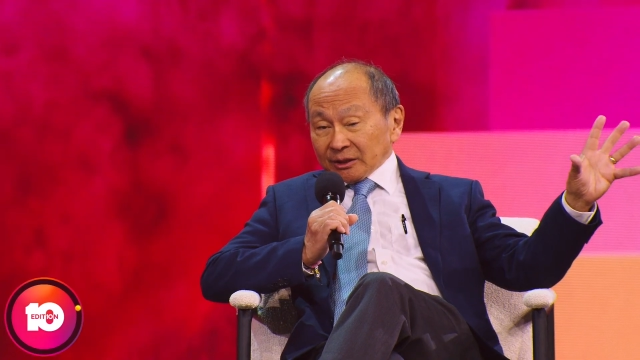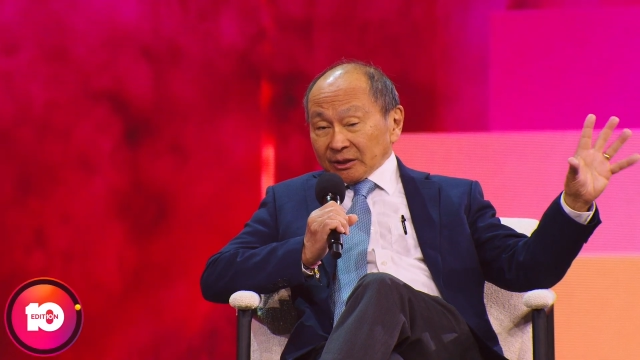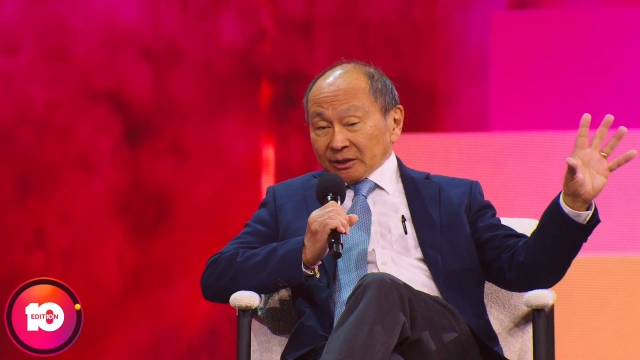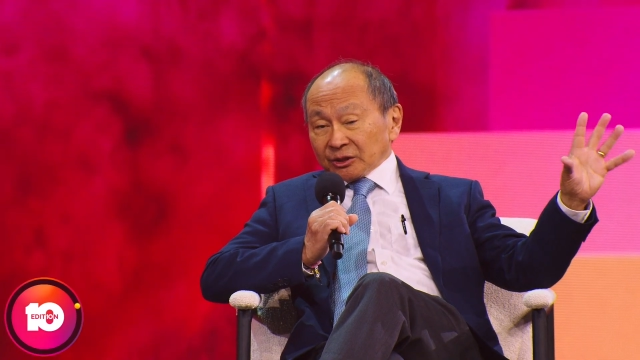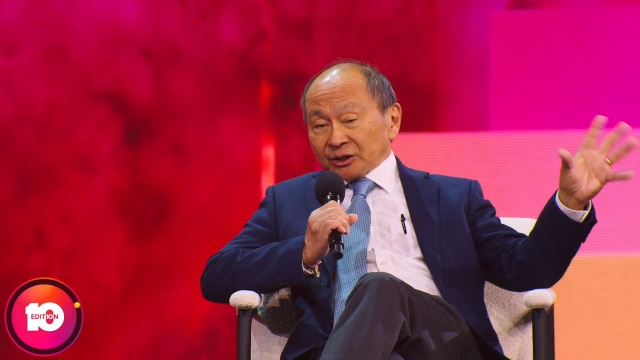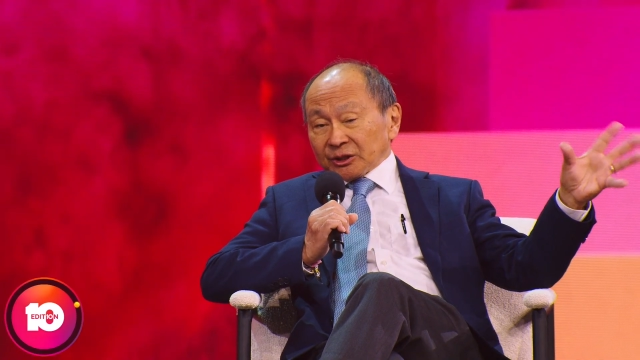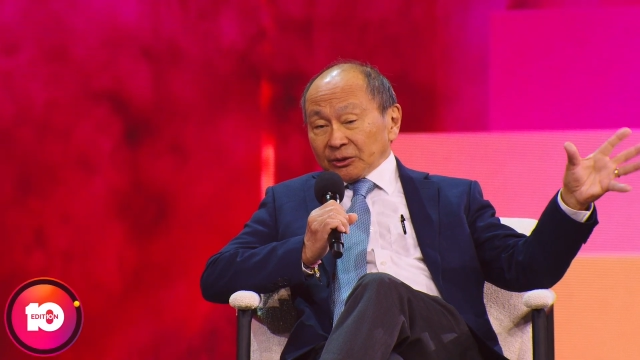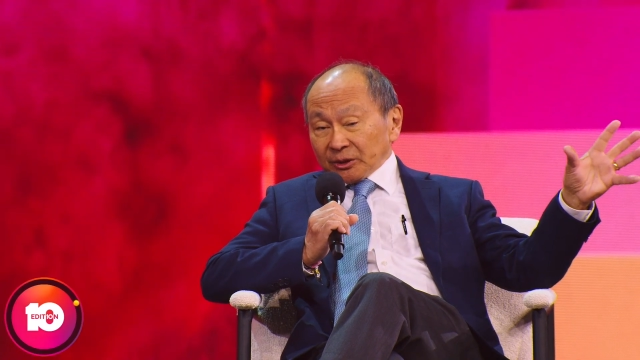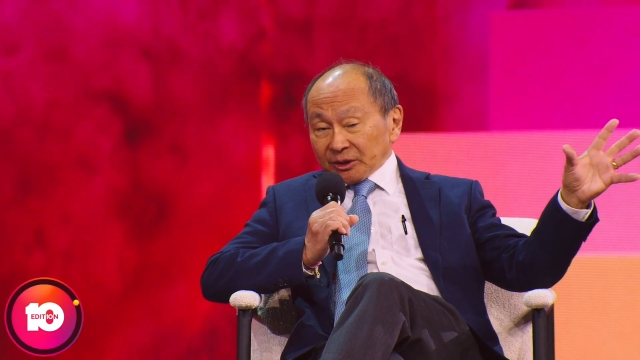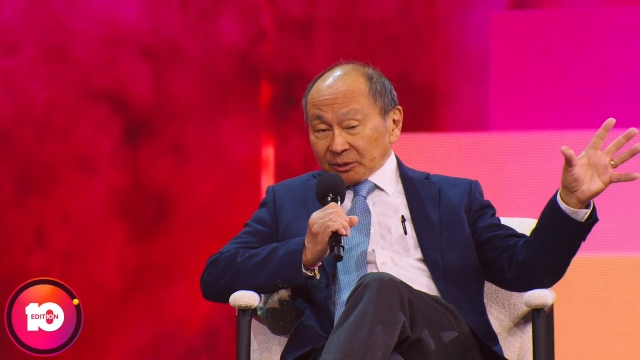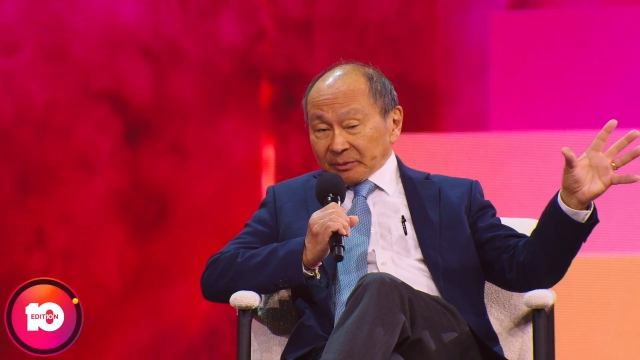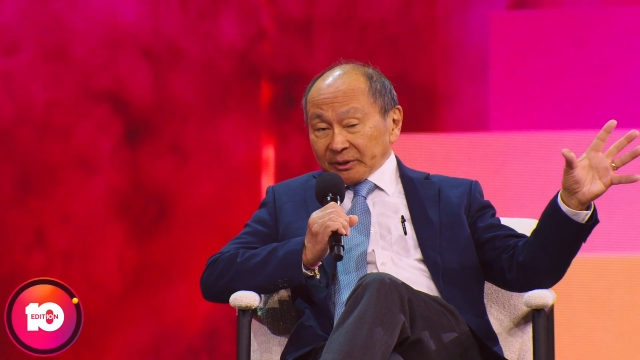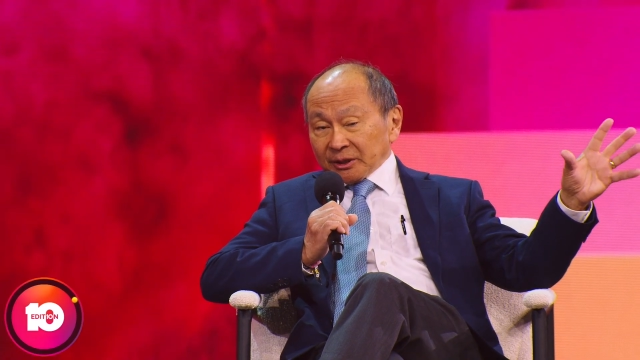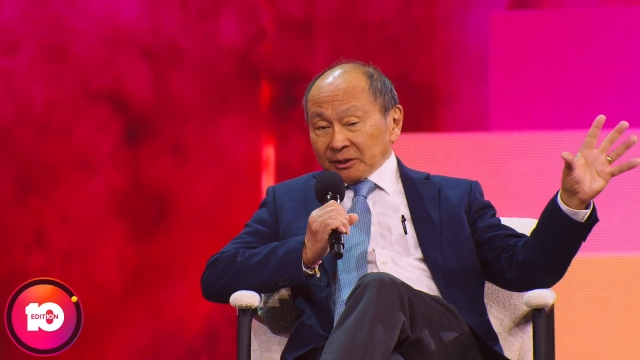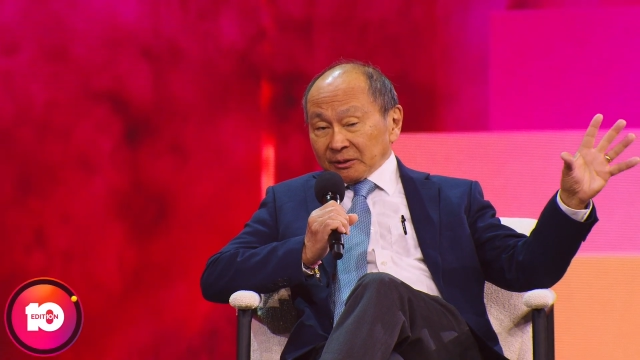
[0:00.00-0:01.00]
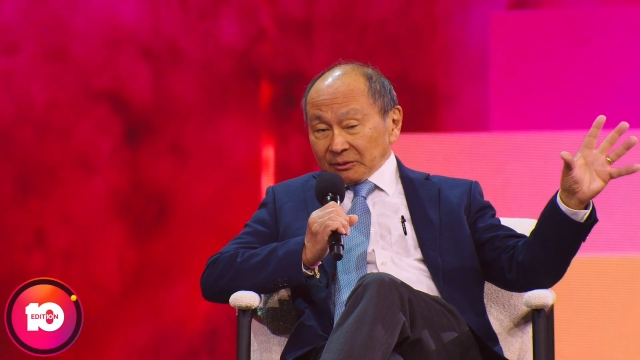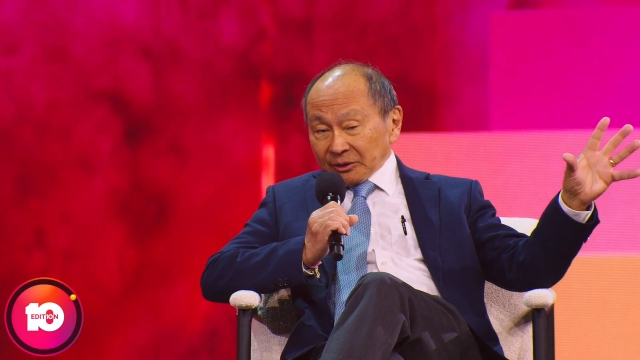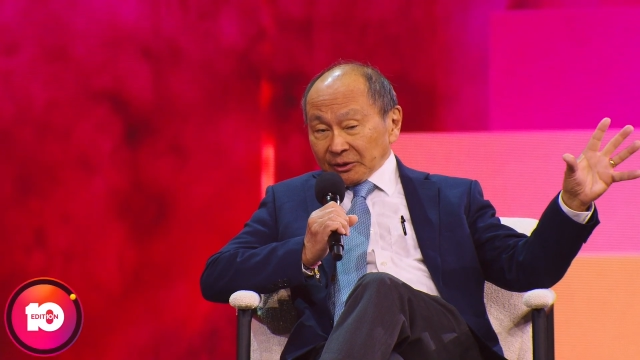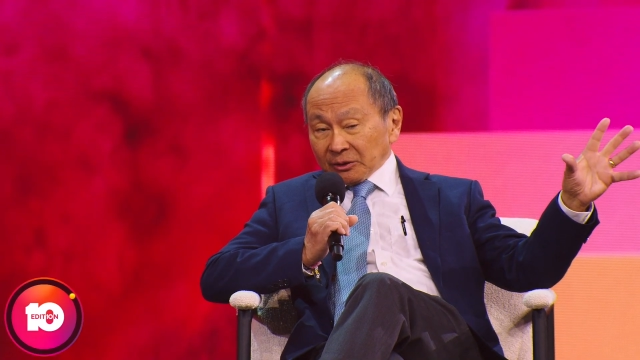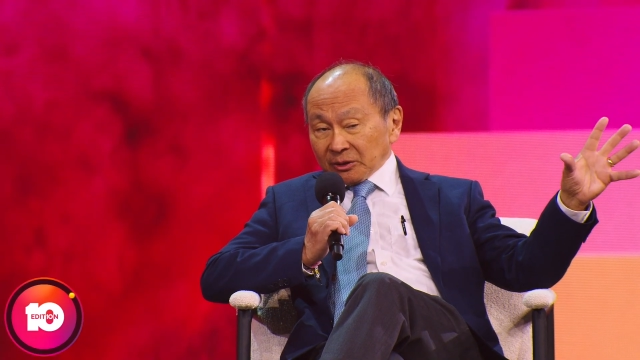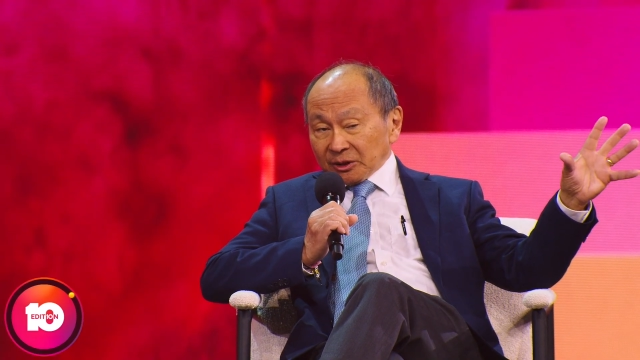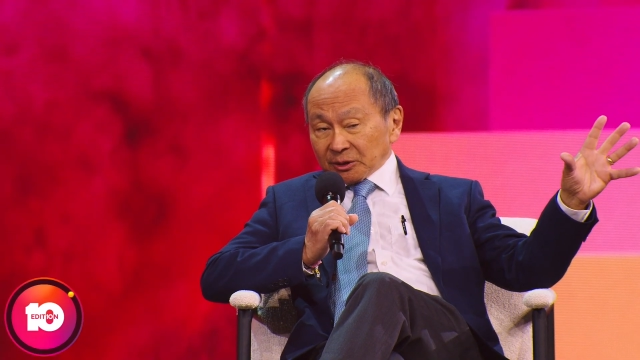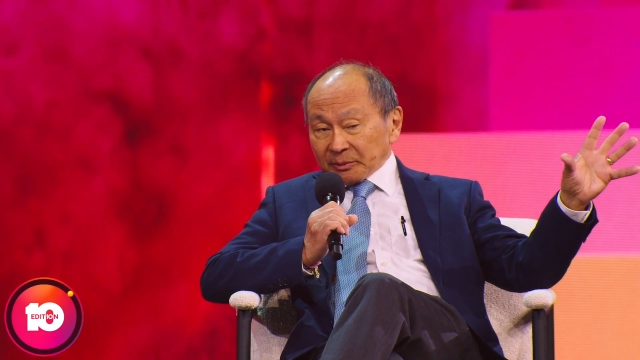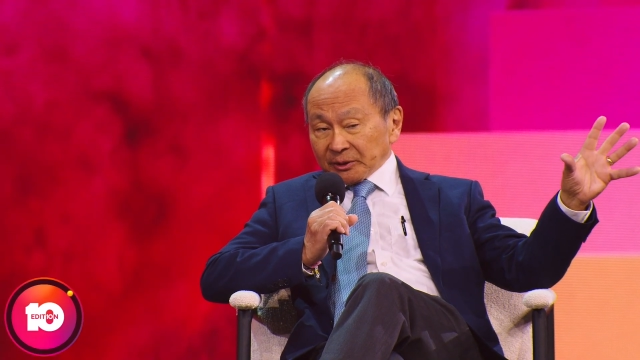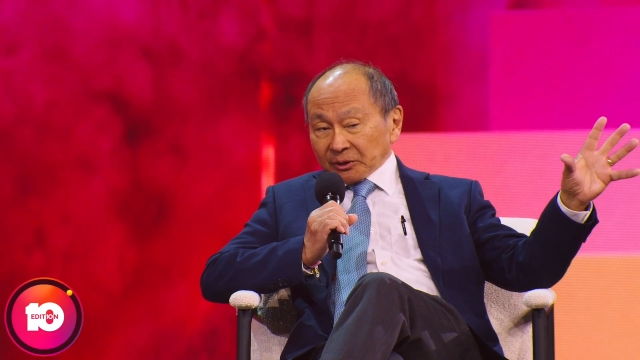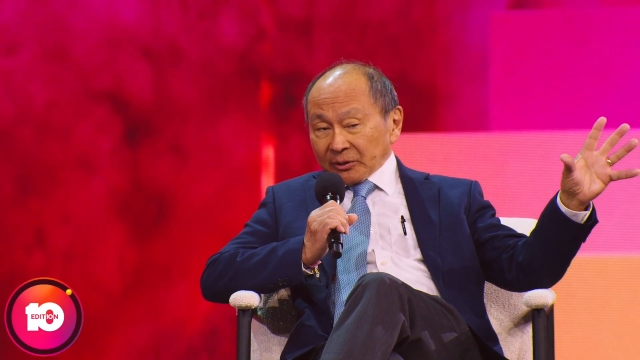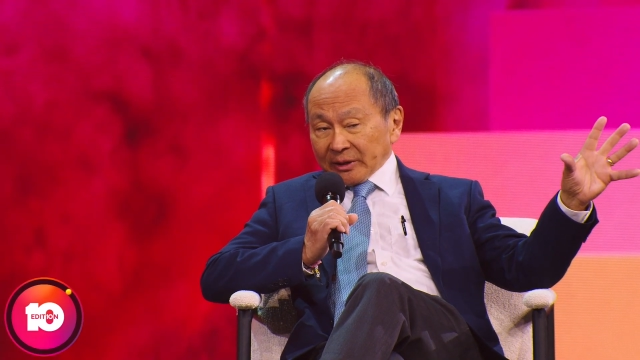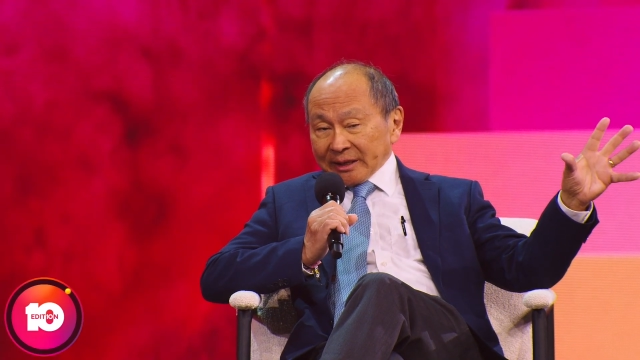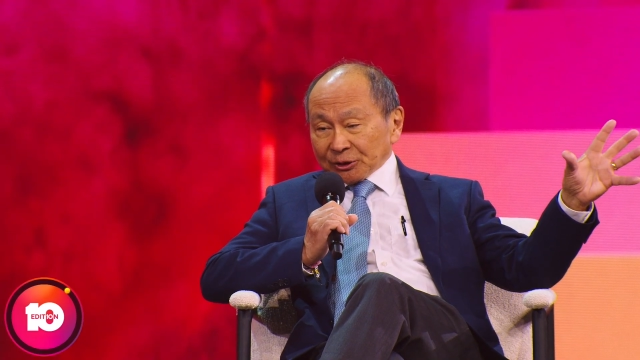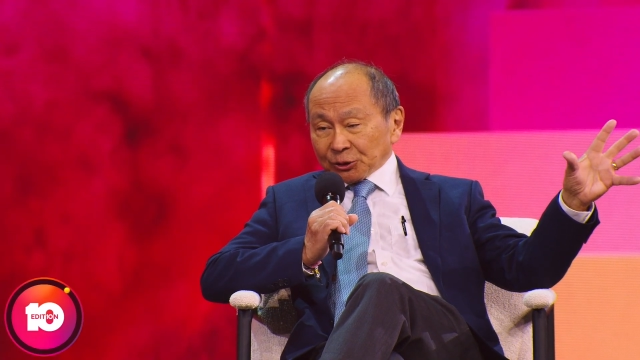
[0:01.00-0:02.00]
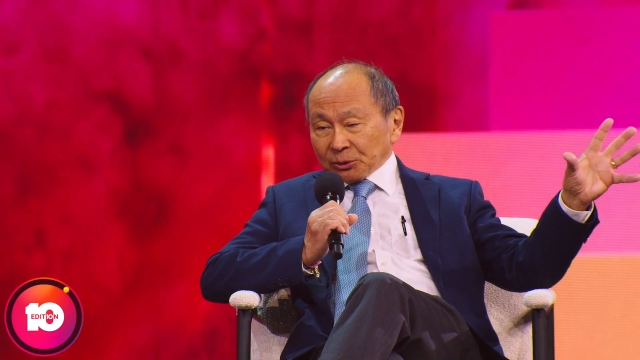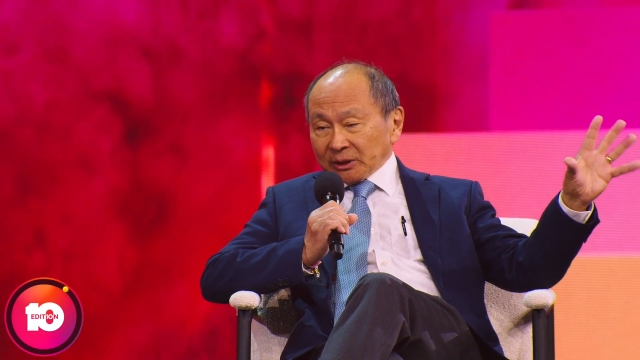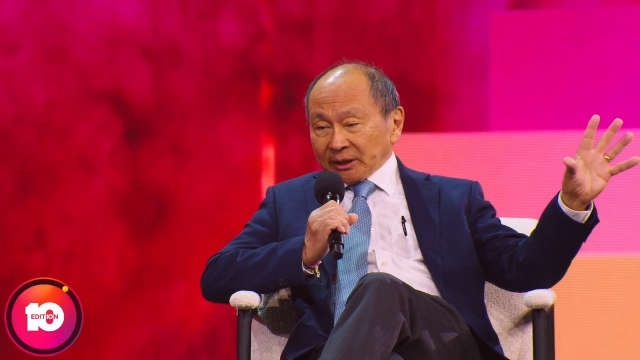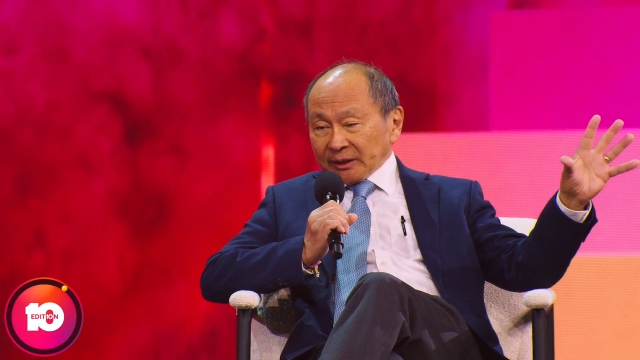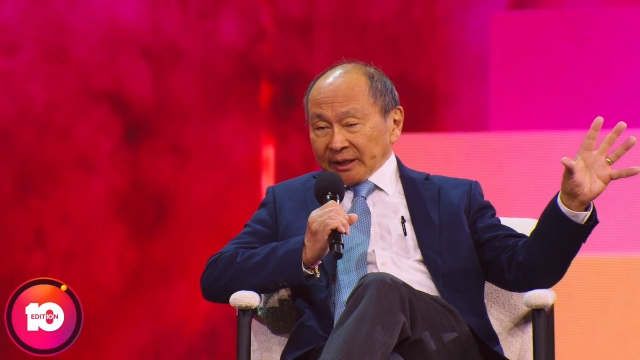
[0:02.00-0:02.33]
And so it's been gradual in